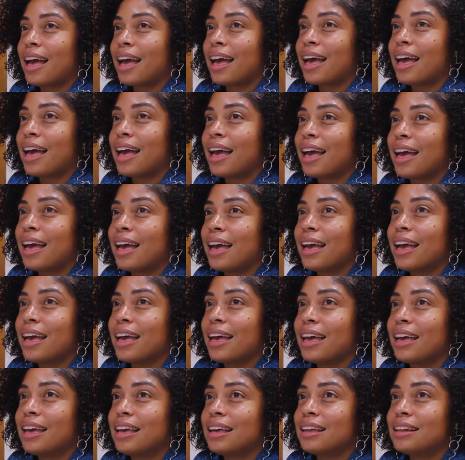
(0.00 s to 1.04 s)

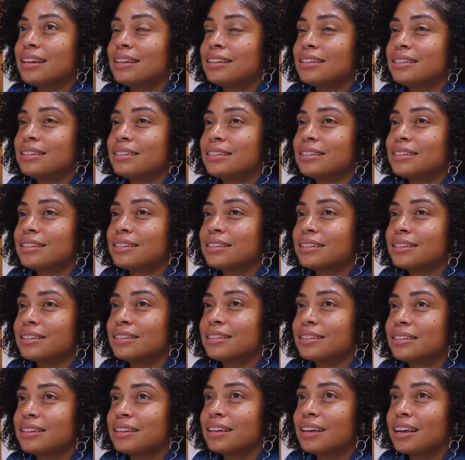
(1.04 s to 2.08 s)
And
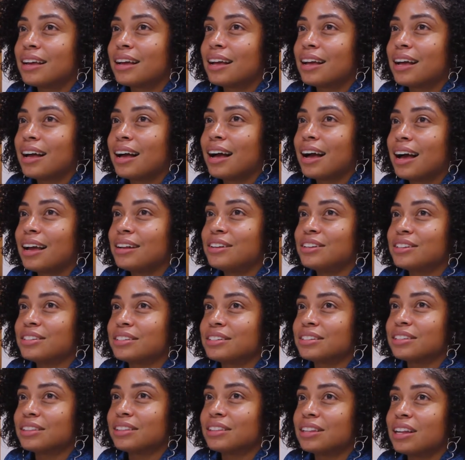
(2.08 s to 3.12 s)
I
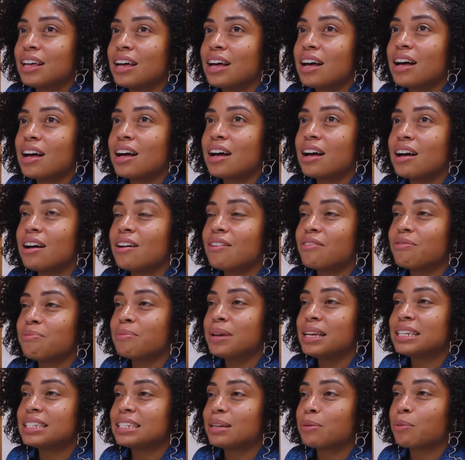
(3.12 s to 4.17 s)
just love
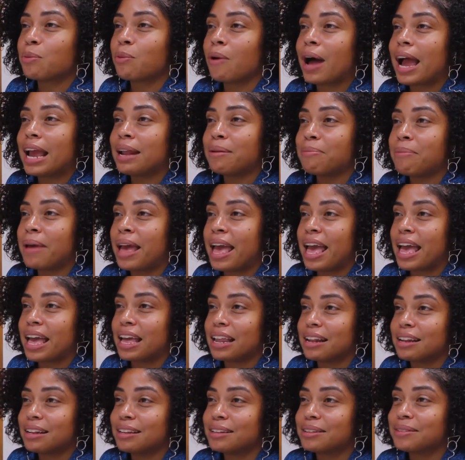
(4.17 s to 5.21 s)
me some white
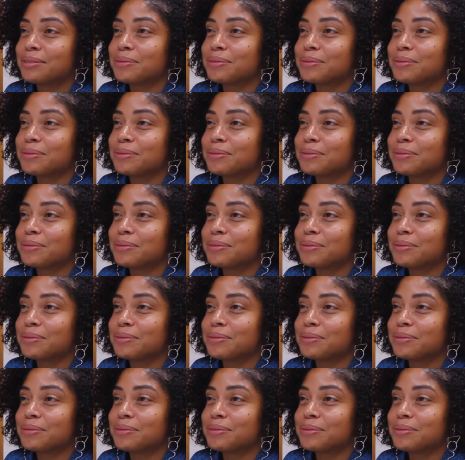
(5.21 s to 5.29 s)
men.